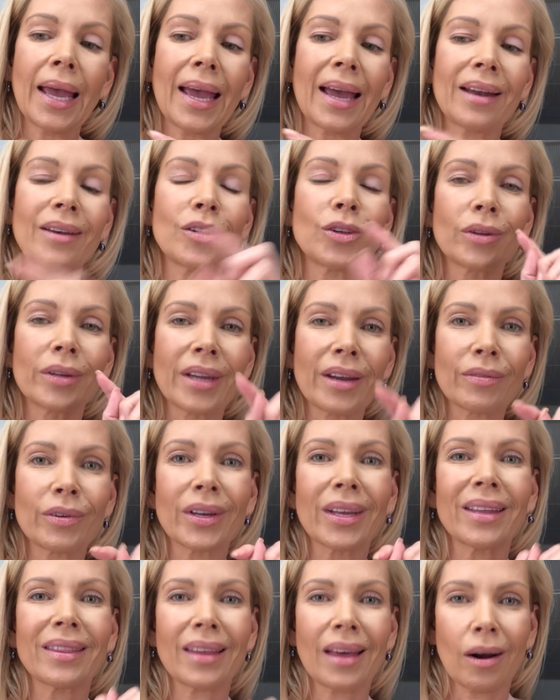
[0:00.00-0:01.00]
and you'll never
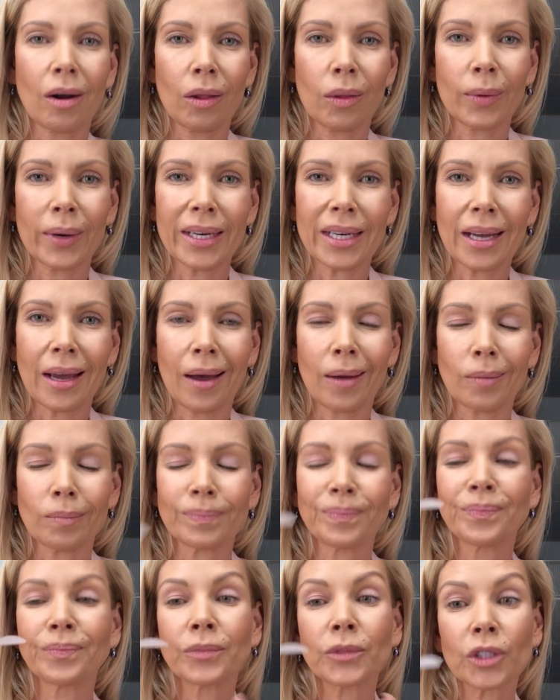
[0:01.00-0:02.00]
get that all the way down.
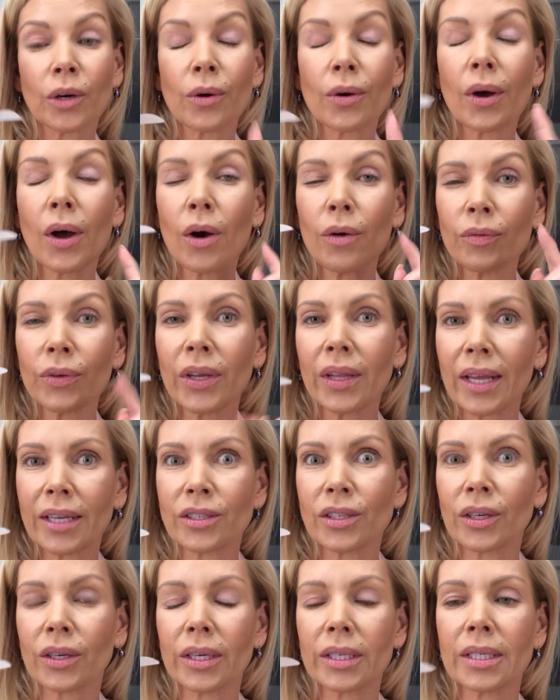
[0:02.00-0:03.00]
So hopefully
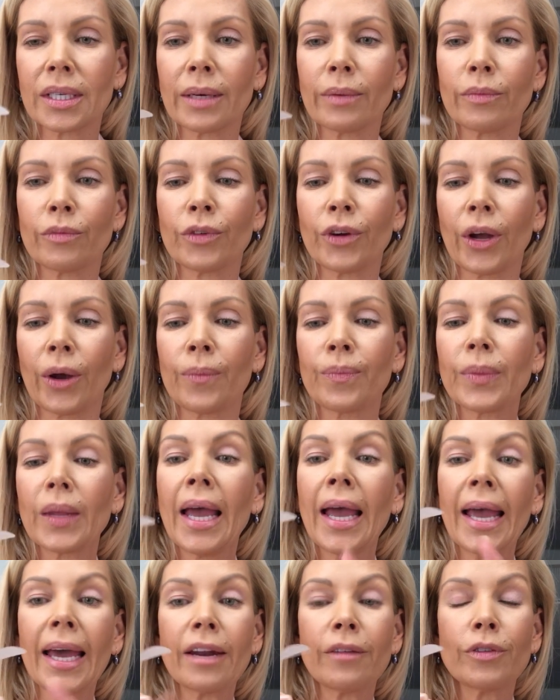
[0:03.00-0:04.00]
that's a good tip for you.
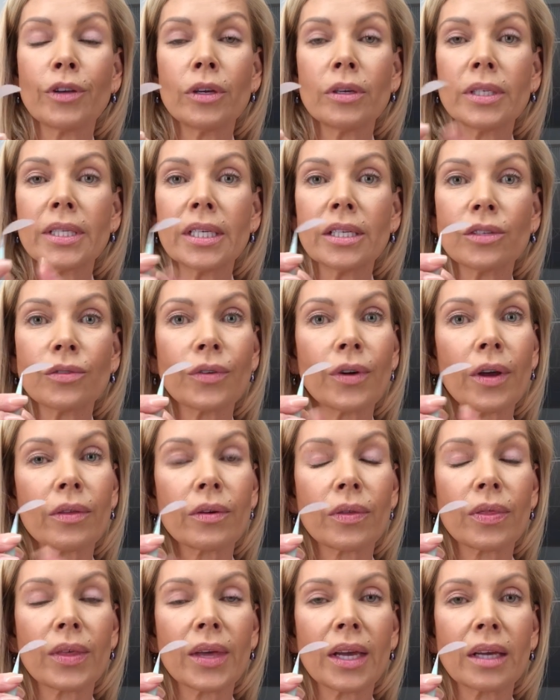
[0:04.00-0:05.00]
And if you use these for
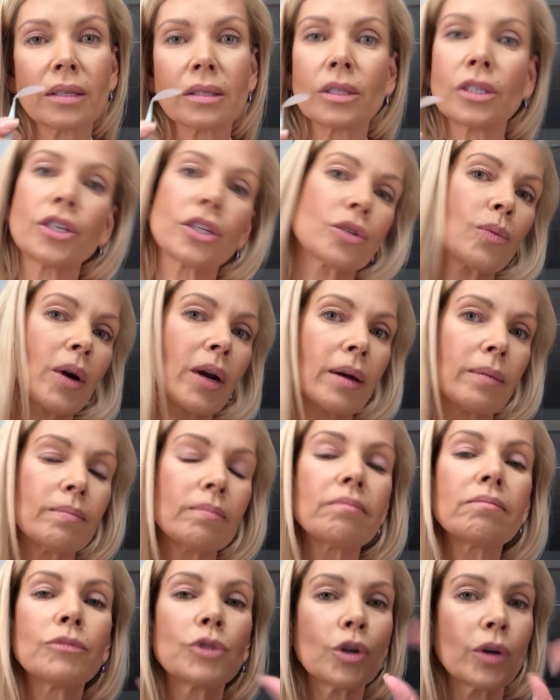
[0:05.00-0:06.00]
other things, you just want to
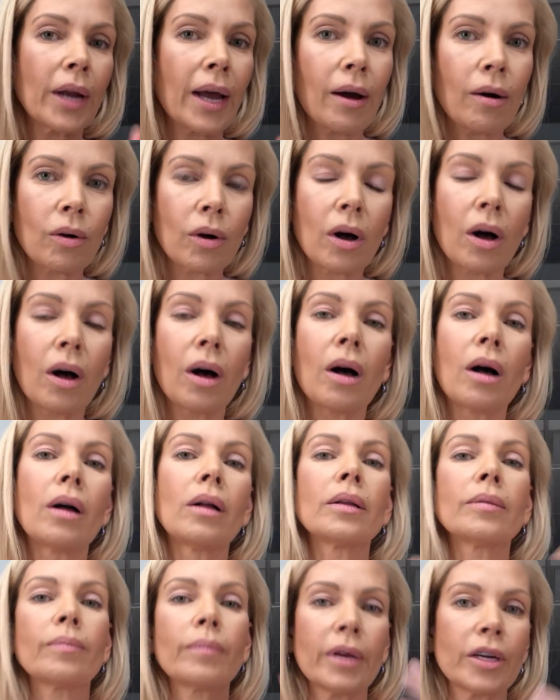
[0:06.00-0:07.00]
do an
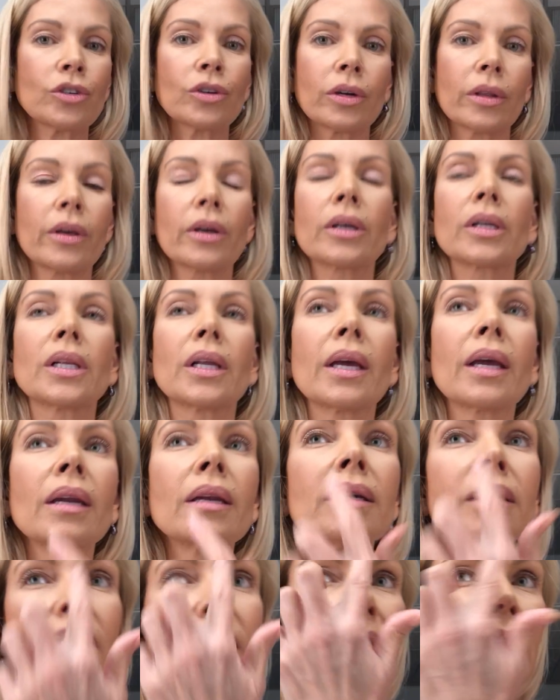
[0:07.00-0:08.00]
alcohol and make sure they're
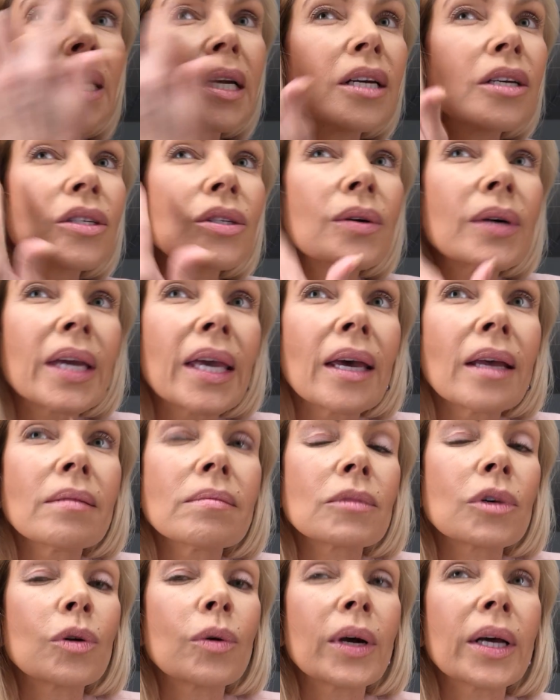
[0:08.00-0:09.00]
clean. So again,
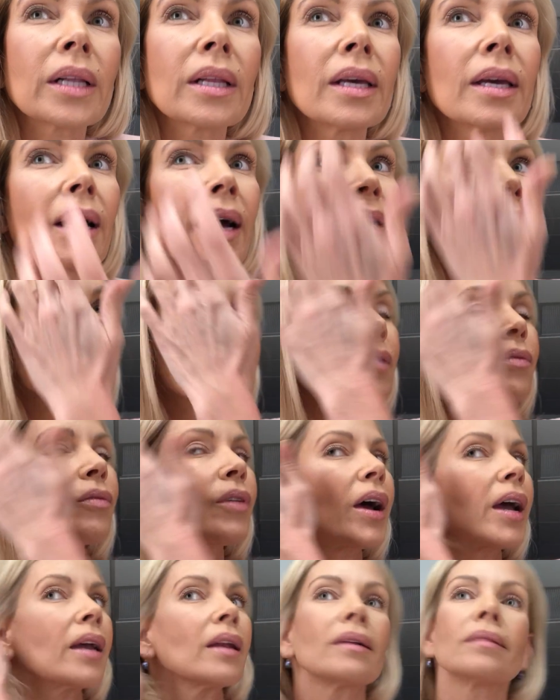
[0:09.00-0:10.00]
quickly
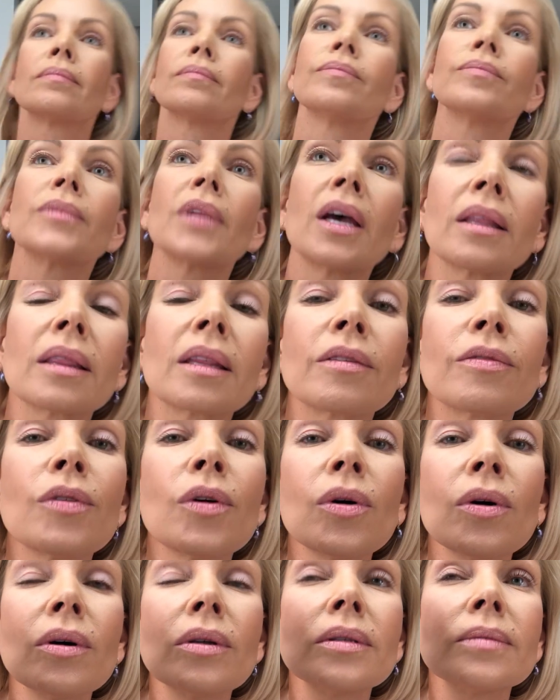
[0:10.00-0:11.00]
identifying the
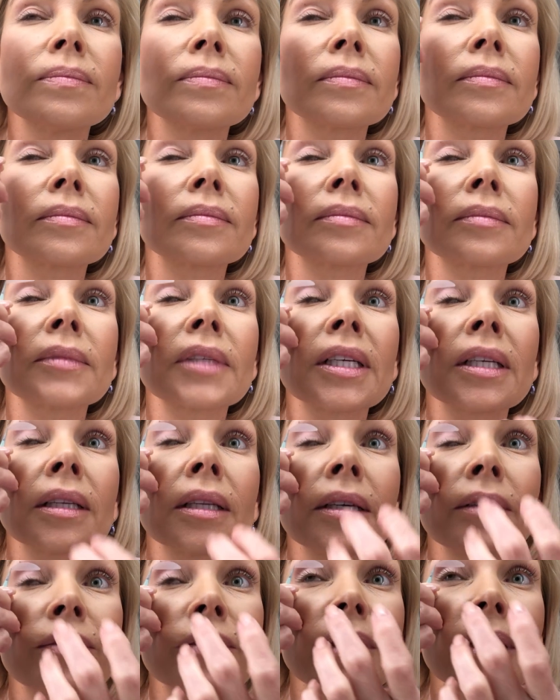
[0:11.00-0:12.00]
fold,
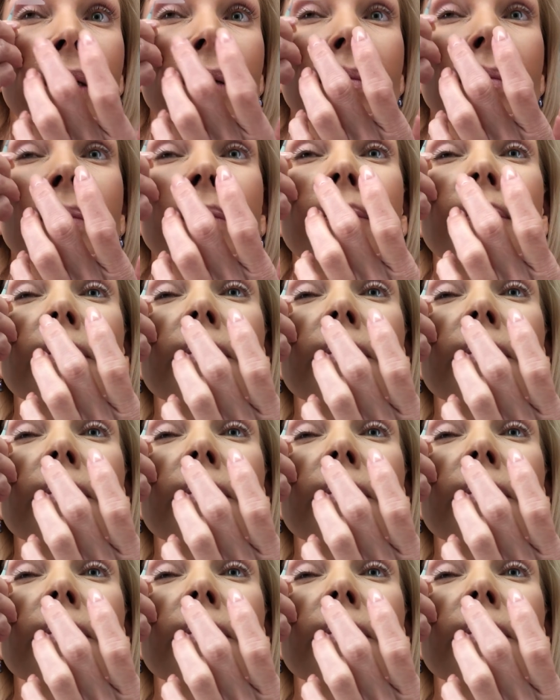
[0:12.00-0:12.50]
lifting,